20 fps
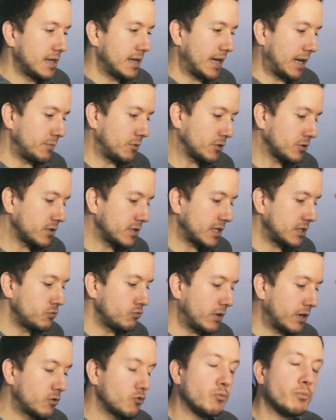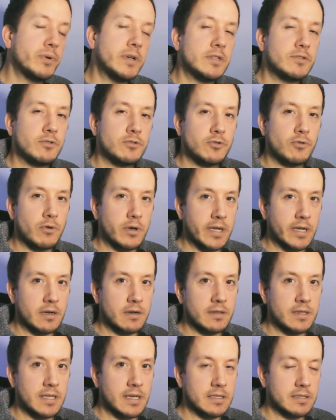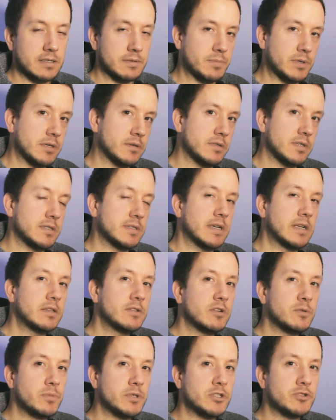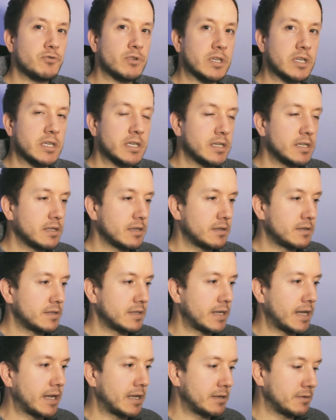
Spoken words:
I'm not gonna do a complete tutorial on that because it's a little bit tricky, and